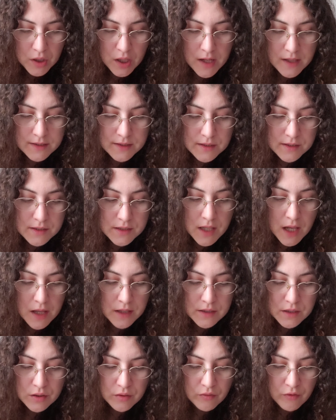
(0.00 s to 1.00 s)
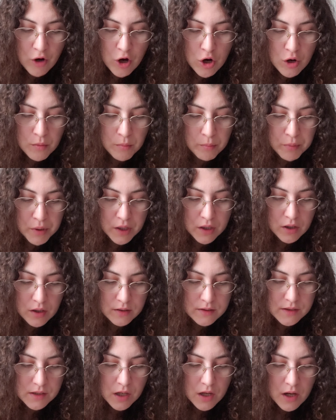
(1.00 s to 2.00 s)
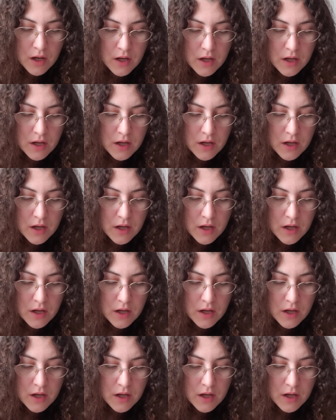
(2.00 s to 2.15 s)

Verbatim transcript: it stands firm because